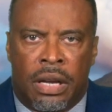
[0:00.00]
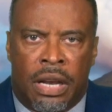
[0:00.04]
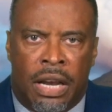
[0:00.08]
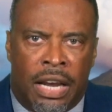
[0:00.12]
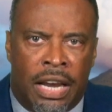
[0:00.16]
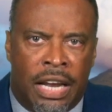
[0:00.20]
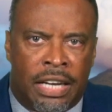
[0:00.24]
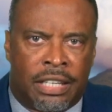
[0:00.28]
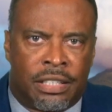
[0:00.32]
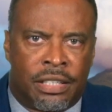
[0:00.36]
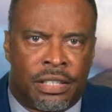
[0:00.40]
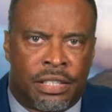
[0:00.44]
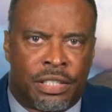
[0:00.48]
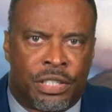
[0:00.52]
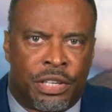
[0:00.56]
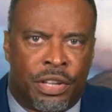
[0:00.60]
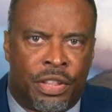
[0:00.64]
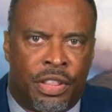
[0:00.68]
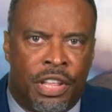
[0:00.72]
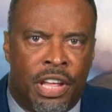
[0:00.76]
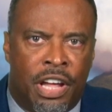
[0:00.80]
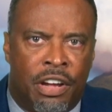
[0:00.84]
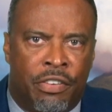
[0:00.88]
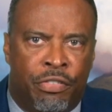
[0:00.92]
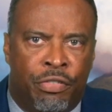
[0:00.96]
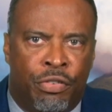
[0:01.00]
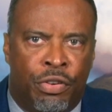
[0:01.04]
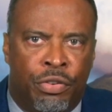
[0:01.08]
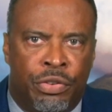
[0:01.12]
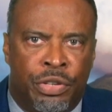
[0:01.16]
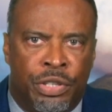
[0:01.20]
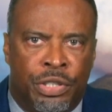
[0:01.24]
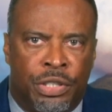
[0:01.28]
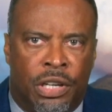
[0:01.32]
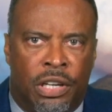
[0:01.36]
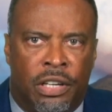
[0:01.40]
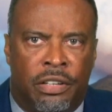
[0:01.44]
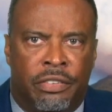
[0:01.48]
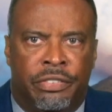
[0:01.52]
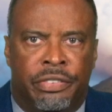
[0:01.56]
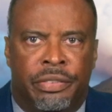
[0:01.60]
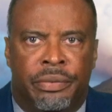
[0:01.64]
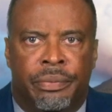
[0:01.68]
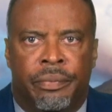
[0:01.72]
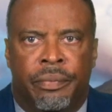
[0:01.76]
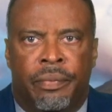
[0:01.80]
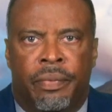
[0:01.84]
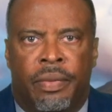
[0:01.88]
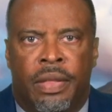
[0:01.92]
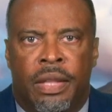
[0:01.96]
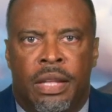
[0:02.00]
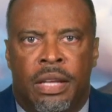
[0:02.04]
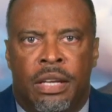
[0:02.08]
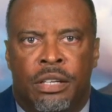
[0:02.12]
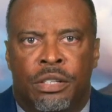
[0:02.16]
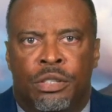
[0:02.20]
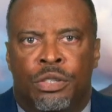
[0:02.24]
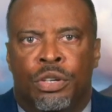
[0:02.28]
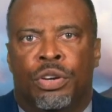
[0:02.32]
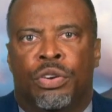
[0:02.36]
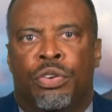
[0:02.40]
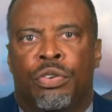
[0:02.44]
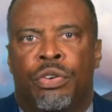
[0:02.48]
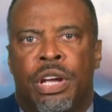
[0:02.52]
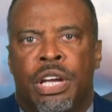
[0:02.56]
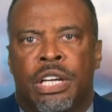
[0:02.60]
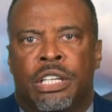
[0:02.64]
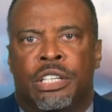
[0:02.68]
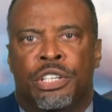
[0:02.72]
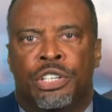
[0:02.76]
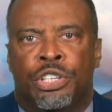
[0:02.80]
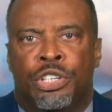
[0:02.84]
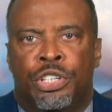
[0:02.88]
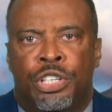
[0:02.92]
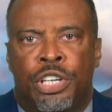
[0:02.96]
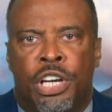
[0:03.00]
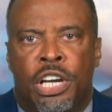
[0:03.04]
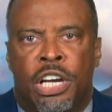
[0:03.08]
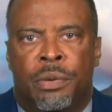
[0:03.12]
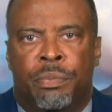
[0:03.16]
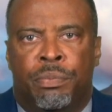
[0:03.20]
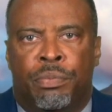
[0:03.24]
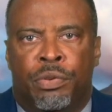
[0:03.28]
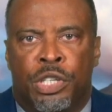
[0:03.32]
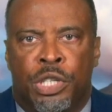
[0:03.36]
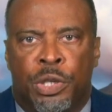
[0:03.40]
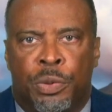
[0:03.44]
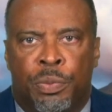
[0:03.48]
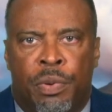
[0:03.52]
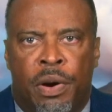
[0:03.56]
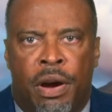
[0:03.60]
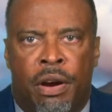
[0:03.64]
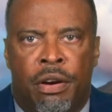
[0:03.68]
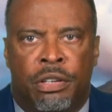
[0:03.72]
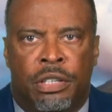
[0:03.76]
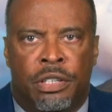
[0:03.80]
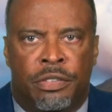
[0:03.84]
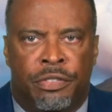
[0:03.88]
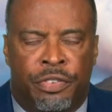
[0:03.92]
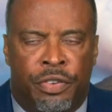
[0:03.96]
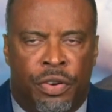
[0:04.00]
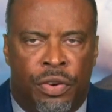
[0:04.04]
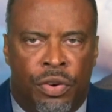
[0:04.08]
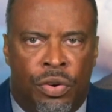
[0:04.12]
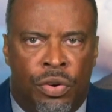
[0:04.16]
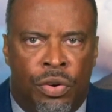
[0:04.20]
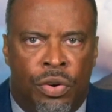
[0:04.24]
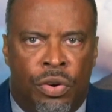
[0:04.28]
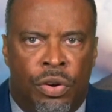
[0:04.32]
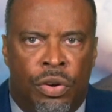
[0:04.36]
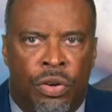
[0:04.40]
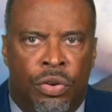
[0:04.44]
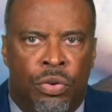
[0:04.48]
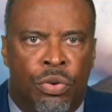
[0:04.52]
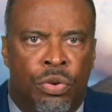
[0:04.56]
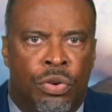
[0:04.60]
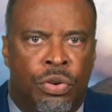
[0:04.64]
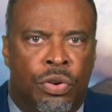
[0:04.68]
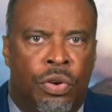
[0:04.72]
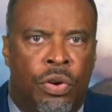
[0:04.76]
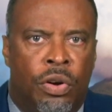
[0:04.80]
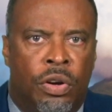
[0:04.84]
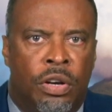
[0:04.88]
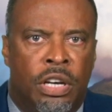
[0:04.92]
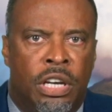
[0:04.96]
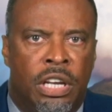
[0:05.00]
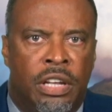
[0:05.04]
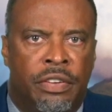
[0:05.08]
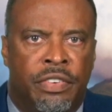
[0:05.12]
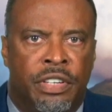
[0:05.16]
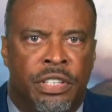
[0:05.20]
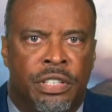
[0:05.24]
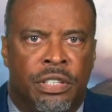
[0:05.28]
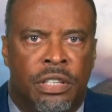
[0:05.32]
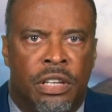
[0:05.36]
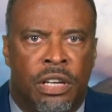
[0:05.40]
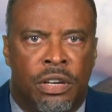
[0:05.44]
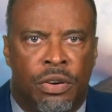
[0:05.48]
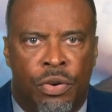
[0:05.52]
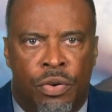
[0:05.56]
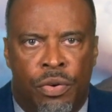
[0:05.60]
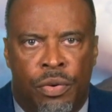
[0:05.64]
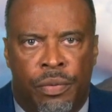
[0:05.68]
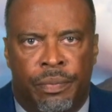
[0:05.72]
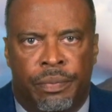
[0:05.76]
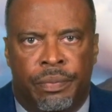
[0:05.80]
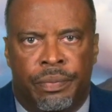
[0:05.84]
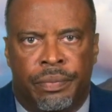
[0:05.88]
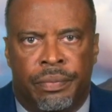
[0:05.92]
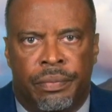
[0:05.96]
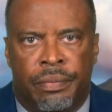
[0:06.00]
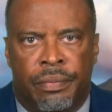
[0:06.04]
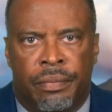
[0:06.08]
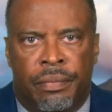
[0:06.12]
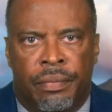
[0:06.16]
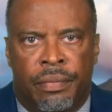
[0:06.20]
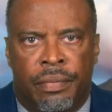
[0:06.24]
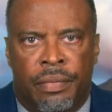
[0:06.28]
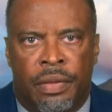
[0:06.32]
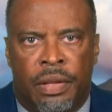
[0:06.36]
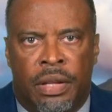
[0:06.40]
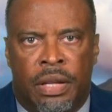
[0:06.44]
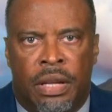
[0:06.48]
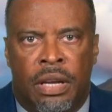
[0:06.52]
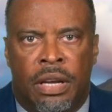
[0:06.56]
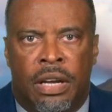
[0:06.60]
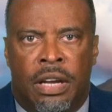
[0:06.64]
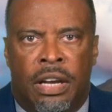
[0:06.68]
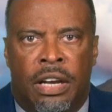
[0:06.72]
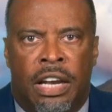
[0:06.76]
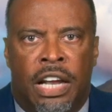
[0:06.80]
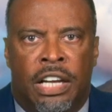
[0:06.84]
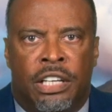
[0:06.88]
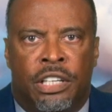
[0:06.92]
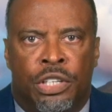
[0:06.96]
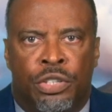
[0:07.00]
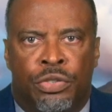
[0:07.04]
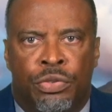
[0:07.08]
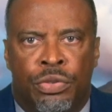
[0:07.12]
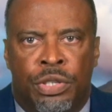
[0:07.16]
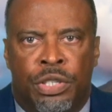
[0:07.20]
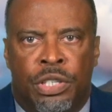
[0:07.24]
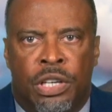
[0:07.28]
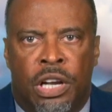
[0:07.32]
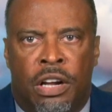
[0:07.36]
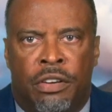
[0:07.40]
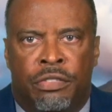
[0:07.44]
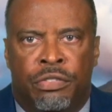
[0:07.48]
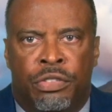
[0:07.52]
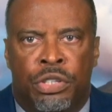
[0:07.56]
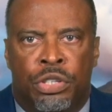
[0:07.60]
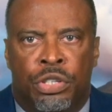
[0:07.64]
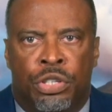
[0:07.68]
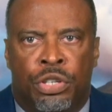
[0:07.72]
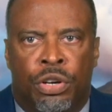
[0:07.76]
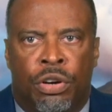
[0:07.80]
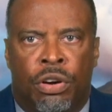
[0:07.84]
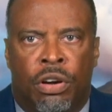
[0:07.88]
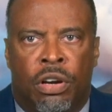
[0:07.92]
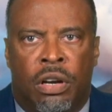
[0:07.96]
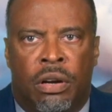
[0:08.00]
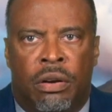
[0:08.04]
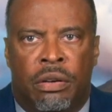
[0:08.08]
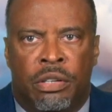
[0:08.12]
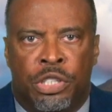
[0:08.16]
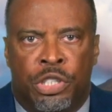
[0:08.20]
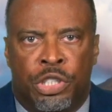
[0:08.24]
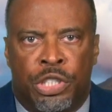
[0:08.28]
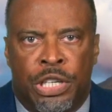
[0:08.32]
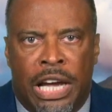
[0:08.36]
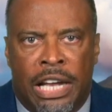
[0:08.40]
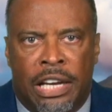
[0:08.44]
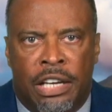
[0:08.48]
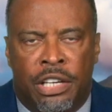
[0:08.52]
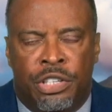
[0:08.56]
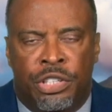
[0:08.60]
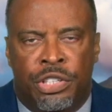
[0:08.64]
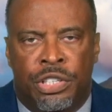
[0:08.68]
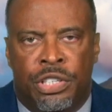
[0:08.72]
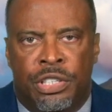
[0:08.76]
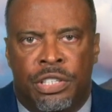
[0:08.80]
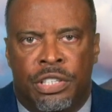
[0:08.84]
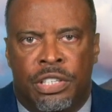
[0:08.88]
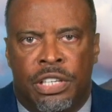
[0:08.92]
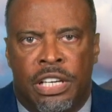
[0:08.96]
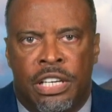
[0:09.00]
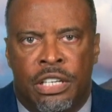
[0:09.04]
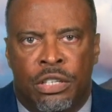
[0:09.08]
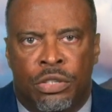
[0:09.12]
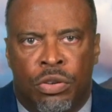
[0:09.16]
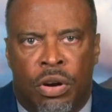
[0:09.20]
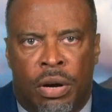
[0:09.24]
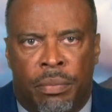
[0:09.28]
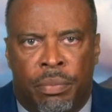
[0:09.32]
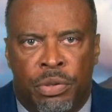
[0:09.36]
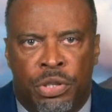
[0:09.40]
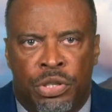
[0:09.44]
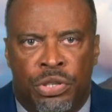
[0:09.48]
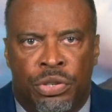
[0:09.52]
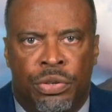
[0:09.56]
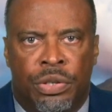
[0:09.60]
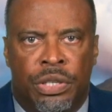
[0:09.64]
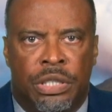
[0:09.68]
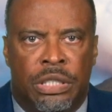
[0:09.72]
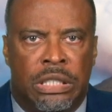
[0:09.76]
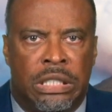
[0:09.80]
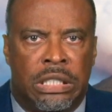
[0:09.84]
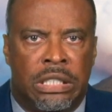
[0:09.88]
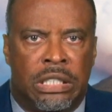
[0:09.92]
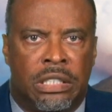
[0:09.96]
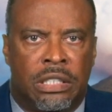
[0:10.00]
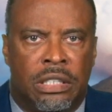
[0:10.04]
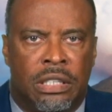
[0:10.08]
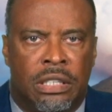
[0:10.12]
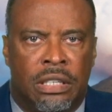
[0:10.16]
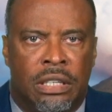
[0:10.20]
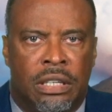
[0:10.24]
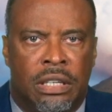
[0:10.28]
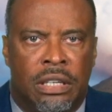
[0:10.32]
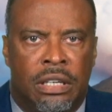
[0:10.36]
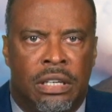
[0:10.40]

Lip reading: Let us therefore resolve to create a shared prosperity for all who call Nevis their home. Let us resolve to turn our challenges into opportunities.